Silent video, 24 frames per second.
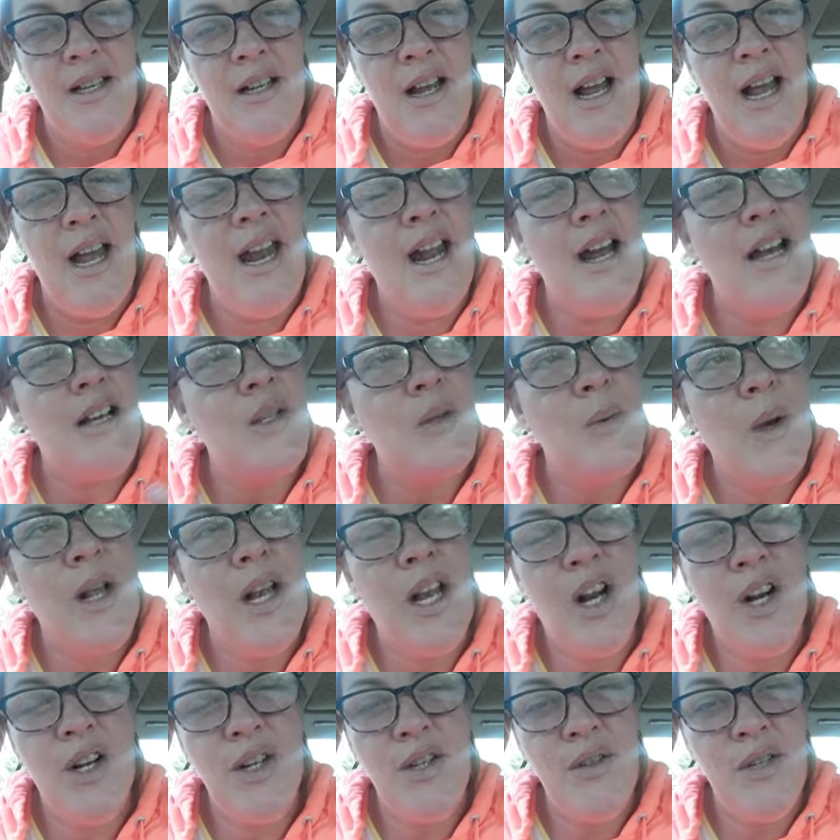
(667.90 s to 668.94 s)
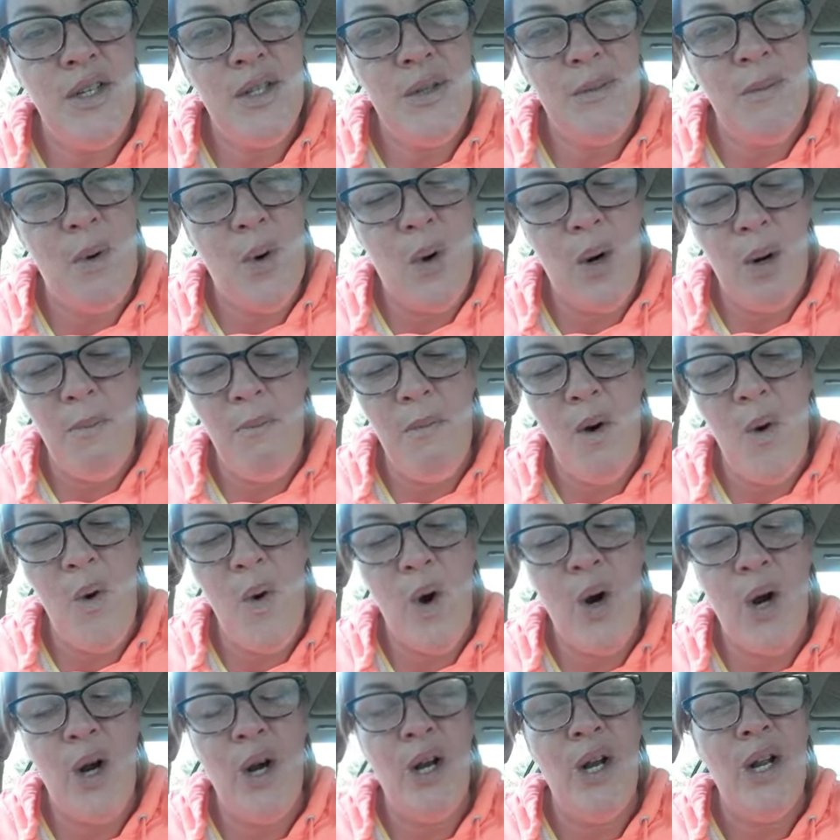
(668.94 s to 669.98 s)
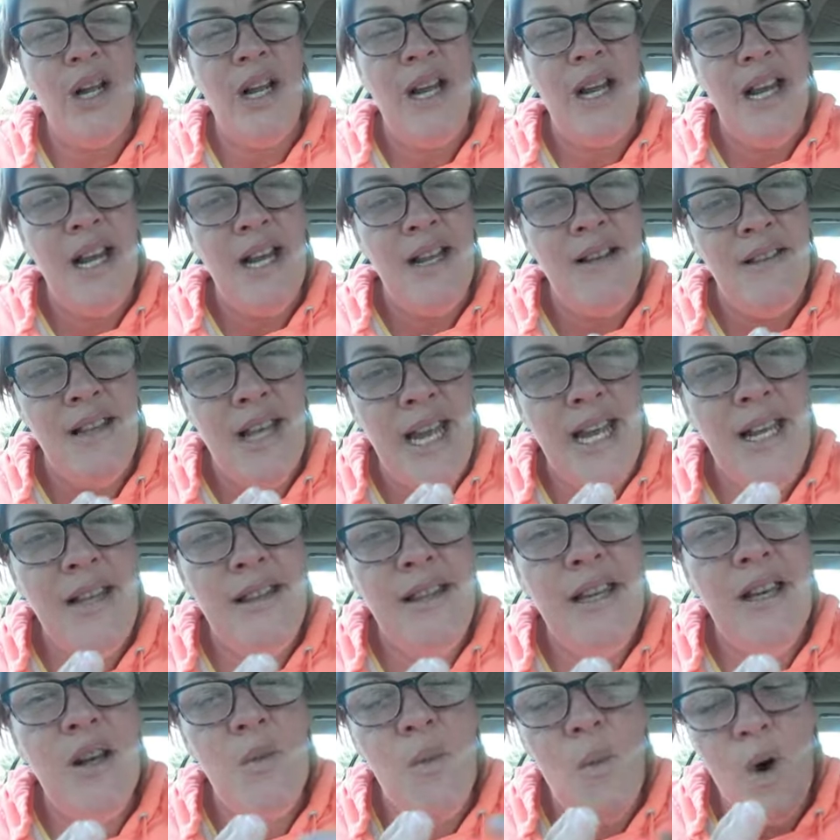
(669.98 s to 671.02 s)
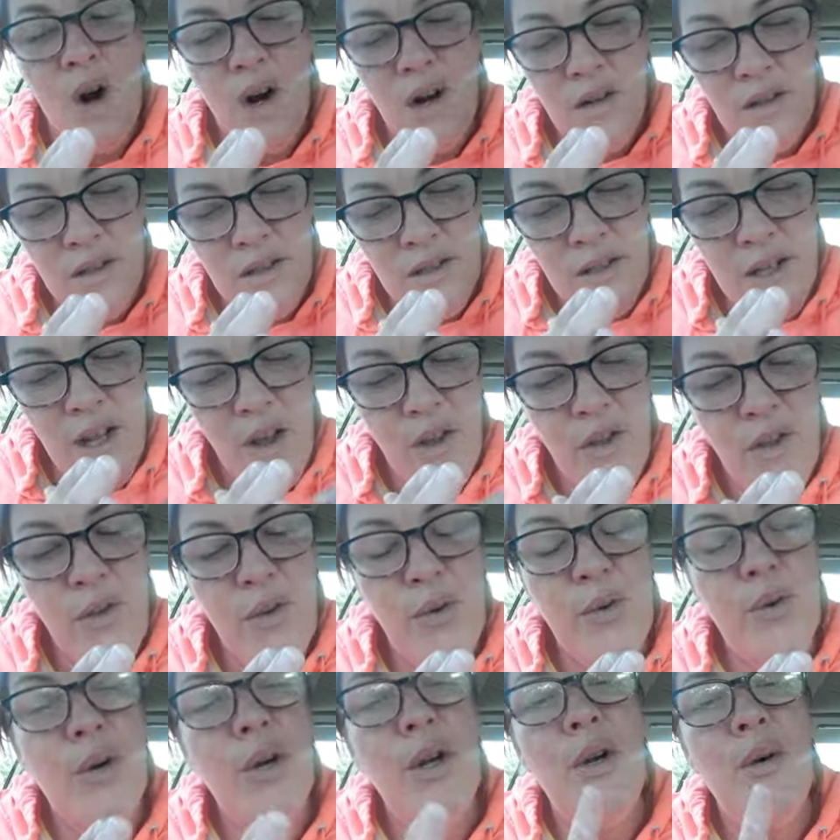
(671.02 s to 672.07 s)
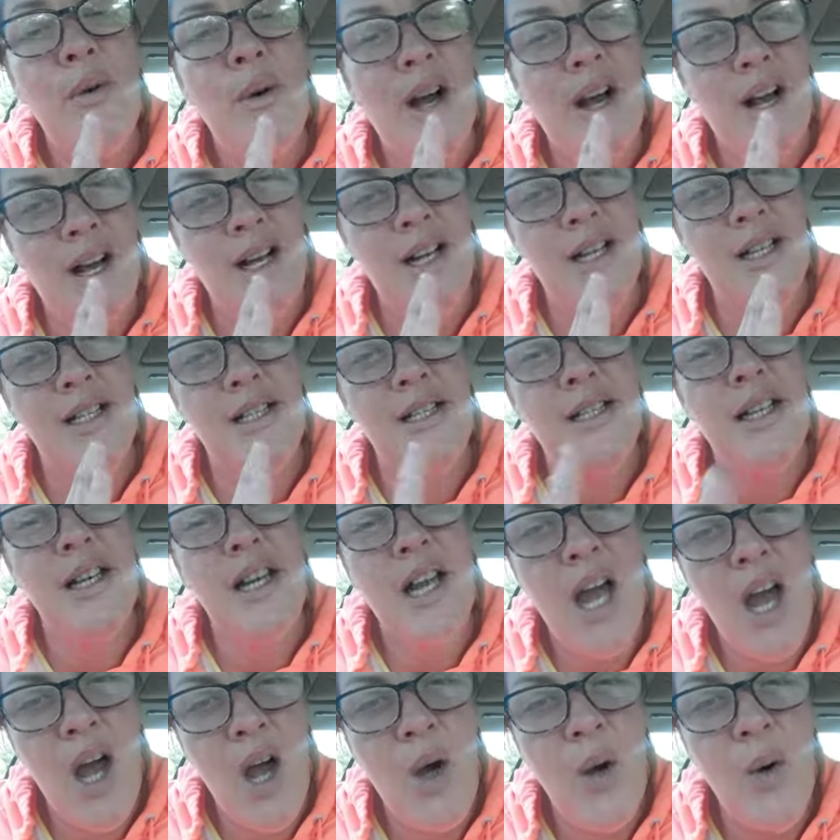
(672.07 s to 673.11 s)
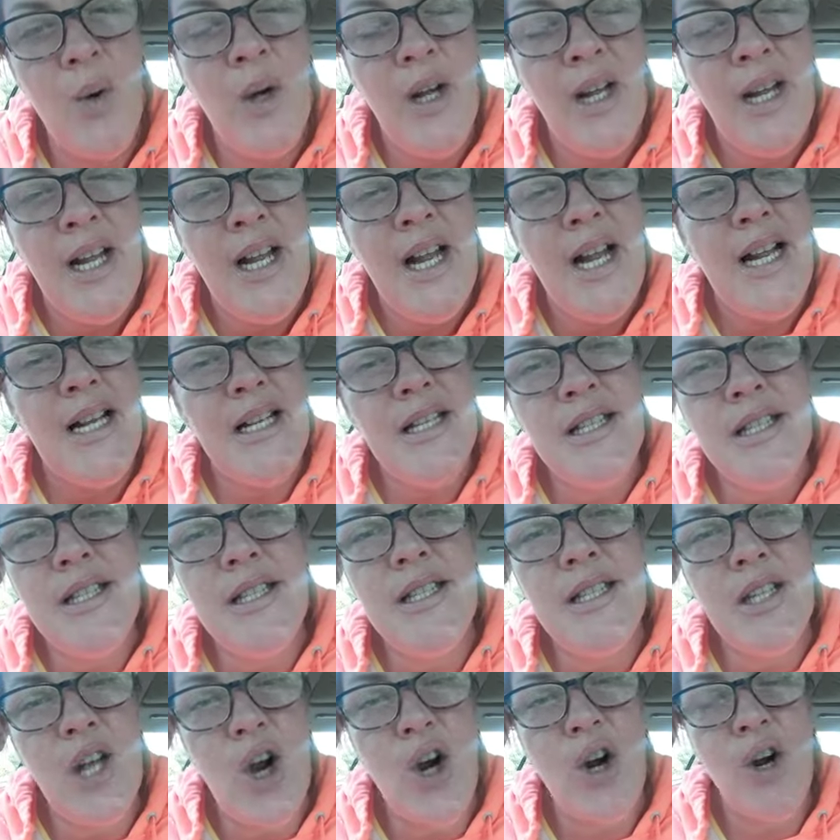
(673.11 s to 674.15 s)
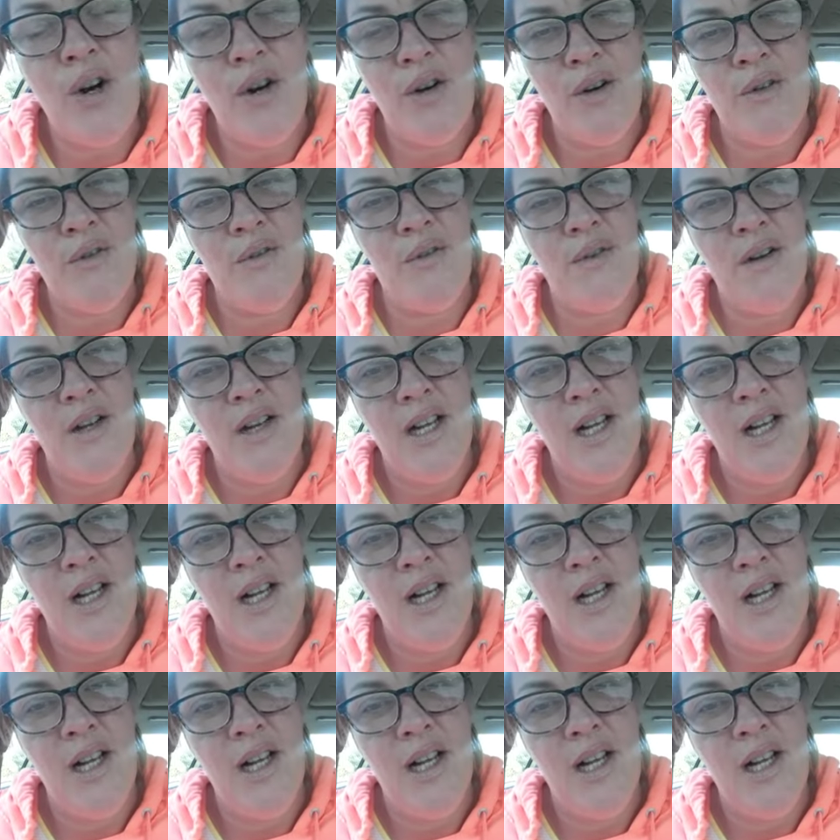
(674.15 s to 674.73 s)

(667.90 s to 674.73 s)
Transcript: And as we learn this more and more, He then works through us to go and serve